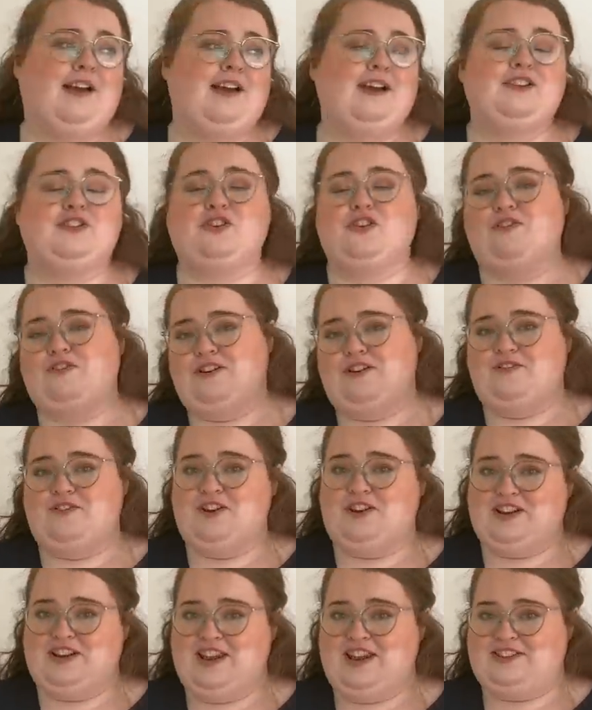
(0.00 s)
Sorry if
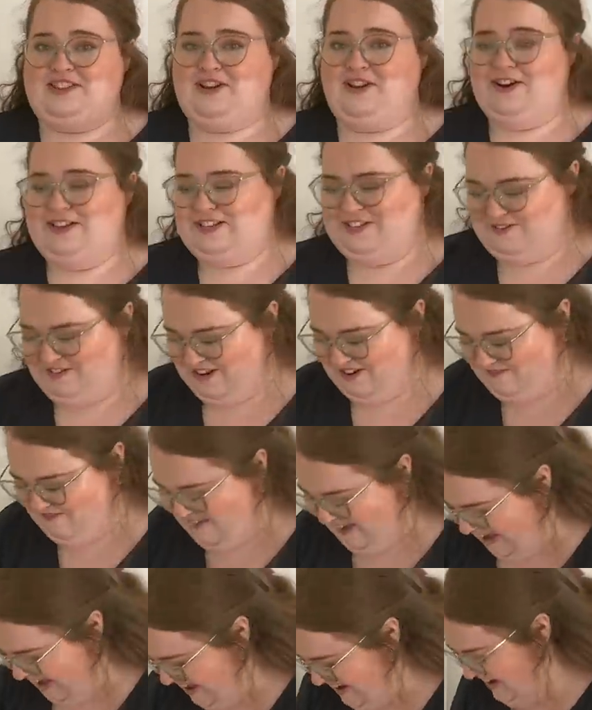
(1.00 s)
you can hear the ice cream
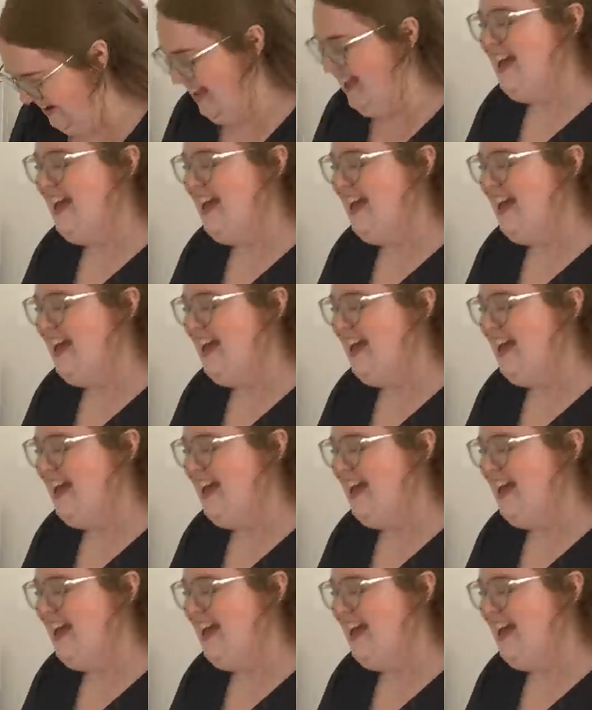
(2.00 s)
can.